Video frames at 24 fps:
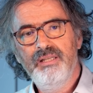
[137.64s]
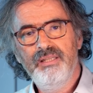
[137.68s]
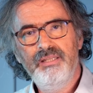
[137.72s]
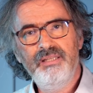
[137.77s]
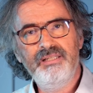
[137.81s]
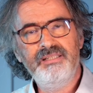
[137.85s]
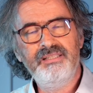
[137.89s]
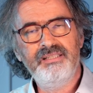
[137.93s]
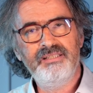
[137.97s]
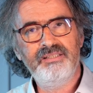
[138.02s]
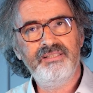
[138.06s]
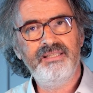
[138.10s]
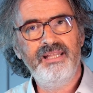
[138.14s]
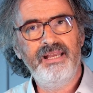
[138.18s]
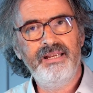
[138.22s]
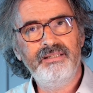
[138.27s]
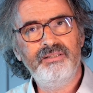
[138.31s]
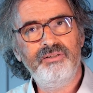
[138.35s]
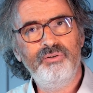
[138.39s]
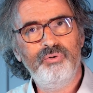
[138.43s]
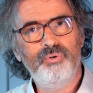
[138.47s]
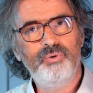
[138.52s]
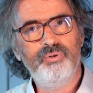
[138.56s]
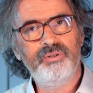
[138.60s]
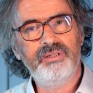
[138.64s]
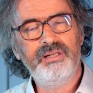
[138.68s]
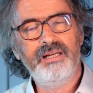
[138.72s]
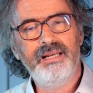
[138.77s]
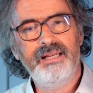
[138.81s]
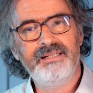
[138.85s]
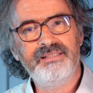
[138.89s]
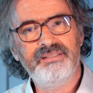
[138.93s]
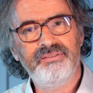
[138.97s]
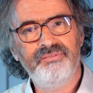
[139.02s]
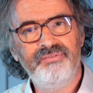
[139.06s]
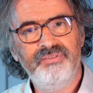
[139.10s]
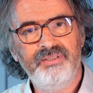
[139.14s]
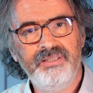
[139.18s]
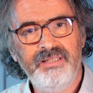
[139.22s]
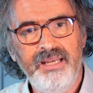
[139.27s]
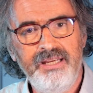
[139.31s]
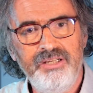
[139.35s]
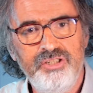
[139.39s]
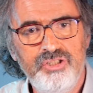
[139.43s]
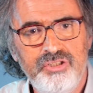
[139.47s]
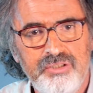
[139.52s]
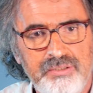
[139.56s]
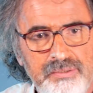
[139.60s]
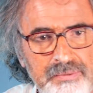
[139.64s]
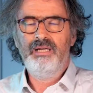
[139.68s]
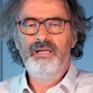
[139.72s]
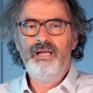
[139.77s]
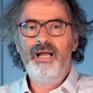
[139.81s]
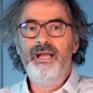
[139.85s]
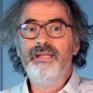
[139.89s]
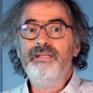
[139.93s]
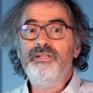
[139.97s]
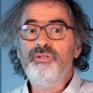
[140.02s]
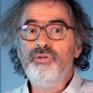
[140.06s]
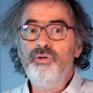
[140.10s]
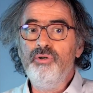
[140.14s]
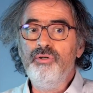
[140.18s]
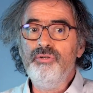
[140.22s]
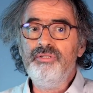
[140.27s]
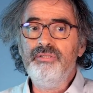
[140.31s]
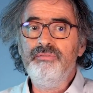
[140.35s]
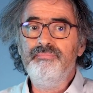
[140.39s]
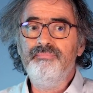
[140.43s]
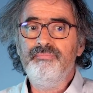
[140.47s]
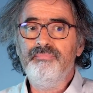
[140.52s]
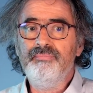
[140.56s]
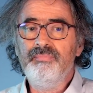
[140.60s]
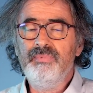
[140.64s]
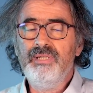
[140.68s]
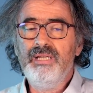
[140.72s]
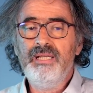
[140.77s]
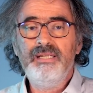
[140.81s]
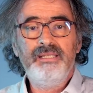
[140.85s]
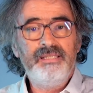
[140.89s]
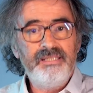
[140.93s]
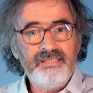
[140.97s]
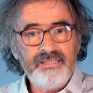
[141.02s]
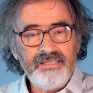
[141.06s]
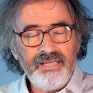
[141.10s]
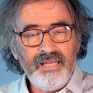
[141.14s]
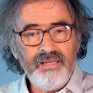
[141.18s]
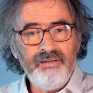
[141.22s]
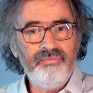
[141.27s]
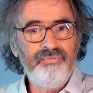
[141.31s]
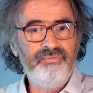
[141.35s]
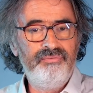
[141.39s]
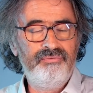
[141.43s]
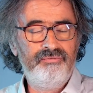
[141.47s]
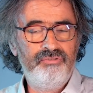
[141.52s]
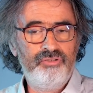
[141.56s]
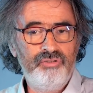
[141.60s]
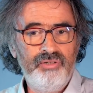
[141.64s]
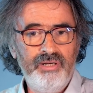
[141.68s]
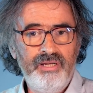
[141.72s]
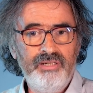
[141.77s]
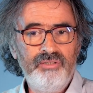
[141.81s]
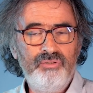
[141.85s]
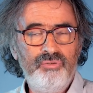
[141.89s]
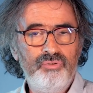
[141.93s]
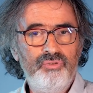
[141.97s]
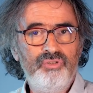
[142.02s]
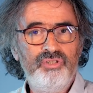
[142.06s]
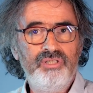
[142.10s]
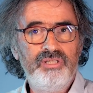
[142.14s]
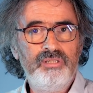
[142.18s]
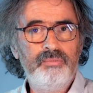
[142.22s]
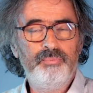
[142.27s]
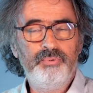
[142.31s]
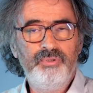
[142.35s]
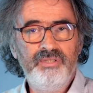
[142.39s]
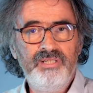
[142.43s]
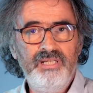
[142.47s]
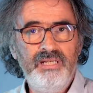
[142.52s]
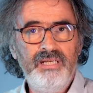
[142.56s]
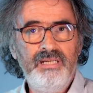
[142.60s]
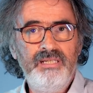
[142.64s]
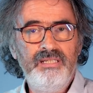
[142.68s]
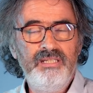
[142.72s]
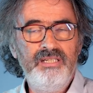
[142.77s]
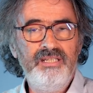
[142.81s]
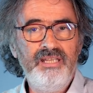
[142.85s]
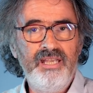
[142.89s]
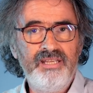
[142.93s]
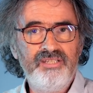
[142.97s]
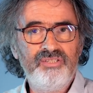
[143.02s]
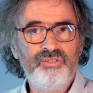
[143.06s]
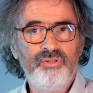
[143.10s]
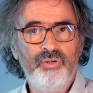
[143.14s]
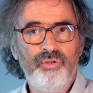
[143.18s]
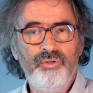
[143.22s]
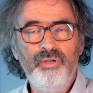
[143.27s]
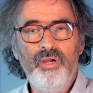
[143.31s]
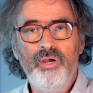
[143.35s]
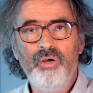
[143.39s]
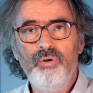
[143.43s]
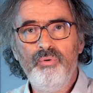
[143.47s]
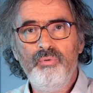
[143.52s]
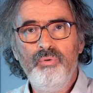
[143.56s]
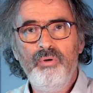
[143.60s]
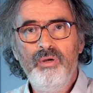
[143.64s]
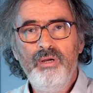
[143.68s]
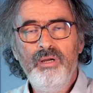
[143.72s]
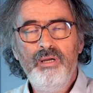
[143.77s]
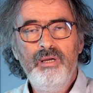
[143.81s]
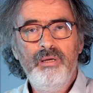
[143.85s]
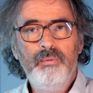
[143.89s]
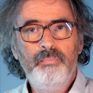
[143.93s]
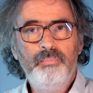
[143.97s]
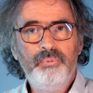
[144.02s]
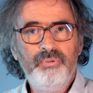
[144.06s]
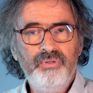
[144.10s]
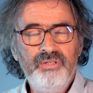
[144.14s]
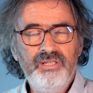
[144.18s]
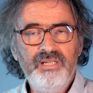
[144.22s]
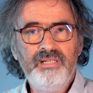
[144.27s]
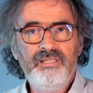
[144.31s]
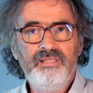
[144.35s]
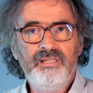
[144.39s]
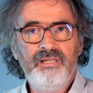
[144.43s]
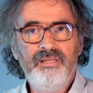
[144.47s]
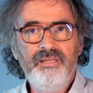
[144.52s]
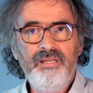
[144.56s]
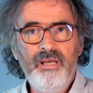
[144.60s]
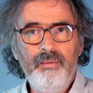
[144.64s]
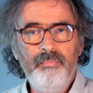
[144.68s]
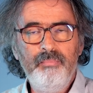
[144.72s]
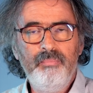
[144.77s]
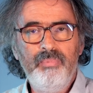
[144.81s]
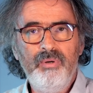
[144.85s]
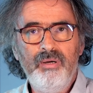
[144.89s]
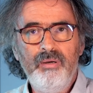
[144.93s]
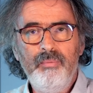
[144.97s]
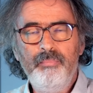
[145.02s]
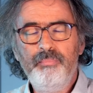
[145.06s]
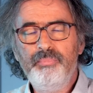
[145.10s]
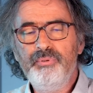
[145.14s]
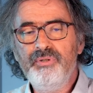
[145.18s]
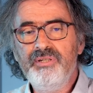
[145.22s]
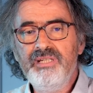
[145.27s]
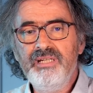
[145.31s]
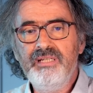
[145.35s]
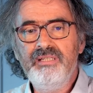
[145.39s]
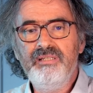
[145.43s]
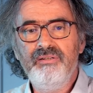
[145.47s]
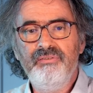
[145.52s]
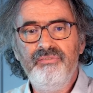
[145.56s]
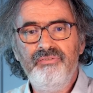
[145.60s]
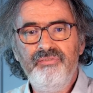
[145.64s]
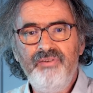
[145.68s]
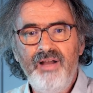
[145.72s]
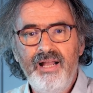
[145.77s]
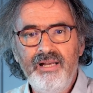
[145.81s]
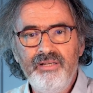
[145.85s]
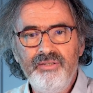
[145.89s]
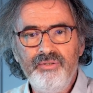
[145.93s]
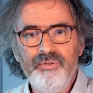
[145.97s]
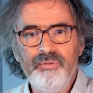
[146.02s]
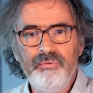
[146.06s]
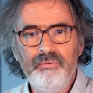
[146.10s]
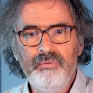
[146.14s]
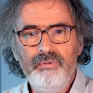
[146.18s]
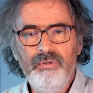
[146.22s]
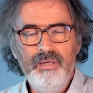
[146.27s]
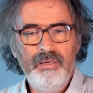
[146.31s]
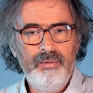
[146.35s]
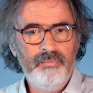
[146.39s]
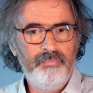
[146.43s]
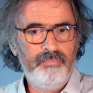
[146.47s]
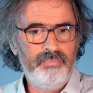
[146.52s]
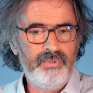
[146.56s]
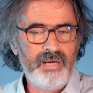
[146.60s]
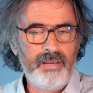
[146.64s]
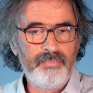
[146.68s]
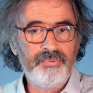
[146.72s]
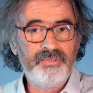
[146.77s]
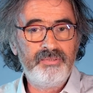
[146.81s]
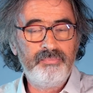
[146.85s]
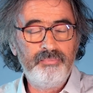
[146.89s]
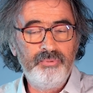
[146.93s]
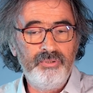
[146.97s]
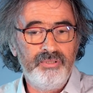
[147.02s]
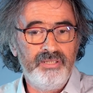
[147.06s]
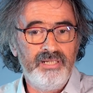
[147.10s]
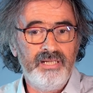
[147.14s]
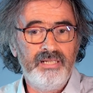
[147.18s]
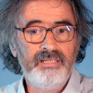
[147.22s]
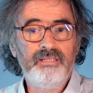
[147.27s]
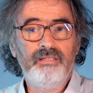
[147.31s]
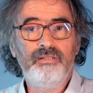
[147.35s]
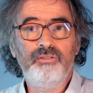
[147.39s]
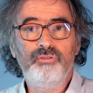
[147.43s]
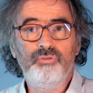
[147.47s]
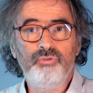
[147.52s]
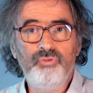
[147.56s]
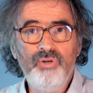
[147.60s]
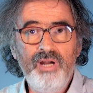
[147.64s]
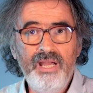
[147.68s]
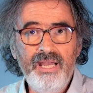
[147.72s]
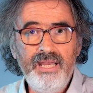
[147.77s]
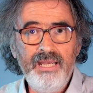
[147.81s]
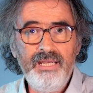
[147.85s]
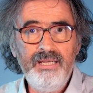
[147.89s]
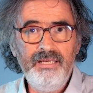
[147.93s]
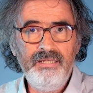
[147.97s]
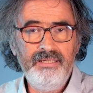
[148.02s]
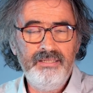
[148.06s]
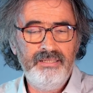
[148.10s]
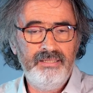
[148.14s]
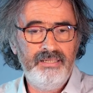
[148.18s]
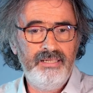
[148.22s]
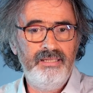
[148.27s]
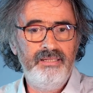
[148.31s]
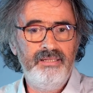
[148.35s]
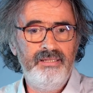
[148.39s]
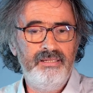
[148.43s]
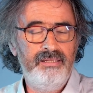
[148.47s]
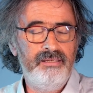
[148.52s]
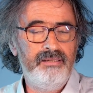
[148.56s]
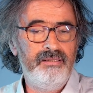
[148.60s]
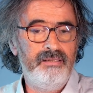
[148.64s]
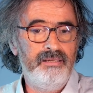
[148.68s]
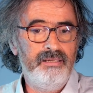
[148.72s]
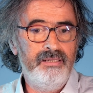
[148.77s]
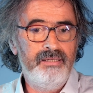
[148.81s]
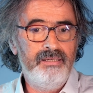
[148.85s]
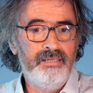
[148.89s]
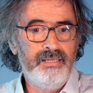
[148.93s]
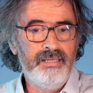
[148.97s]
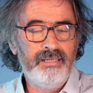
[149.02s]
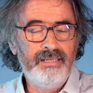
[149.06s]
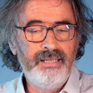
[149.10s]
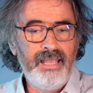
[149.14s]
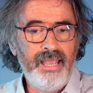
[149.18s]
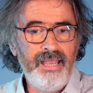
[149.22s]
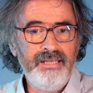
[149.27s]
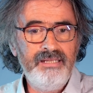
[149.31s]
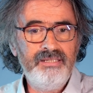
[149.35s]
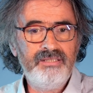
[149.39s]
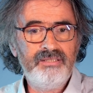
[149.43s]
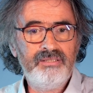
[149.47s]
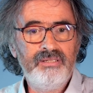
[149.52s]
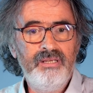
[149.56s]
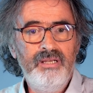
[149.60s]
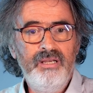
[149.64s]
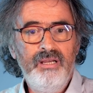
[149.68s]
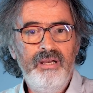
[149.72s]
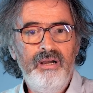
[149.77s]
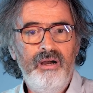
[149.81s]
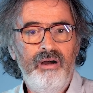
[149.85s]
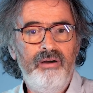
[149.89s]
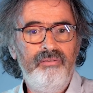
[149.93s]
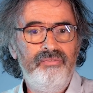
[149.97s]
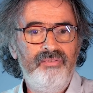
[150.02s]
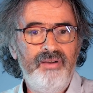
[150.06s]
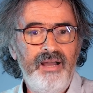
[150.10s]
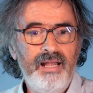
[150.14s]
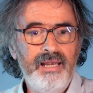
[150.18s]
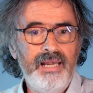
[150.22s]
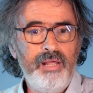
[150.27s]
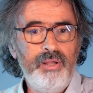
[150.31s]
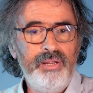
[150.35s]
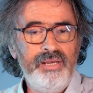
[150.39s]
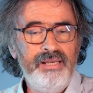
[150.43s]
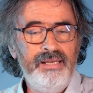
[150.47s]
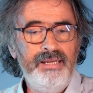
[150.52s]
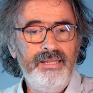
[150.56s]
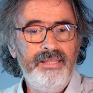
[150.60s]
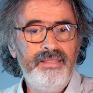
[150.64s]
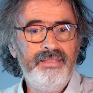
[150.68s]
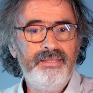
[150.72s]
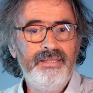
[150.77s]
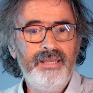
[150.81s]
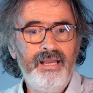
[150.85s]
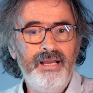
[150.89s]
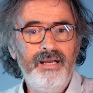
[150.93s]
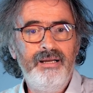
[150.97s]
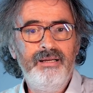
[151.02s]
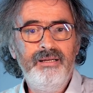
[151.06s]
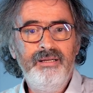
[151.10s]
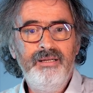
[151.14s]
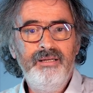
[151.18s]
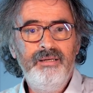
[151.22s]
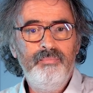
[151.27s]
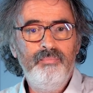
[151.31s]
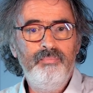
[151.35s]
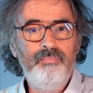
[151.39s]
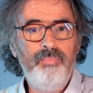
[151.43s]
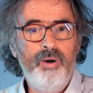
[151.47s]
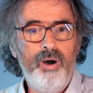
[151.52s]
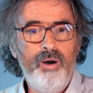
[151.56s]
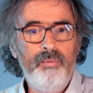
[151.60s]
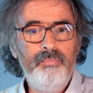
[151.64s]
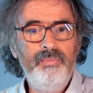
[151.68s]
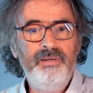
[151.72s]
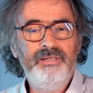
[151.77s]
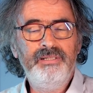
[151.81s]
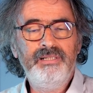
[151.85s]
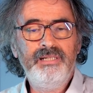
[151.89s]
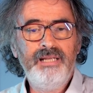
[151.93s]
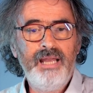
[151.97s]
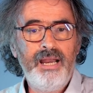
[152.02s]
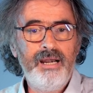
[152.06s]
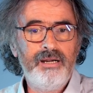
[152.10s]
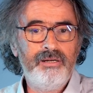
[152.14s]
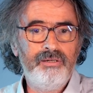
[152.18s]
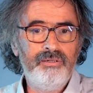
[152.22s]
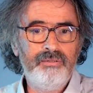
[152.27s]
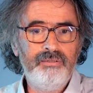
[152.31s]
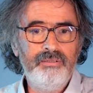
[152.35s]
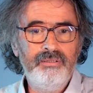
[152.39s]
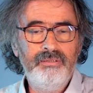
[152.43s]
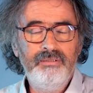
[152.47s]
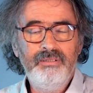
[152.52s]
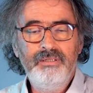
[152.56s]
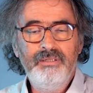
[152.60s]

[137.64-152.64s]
This is then called classification. I could, instead of trying to just predict yes or no, predict a number, predict a value, perhaps predict a grade in the case of Alicia, Bob and Carlo.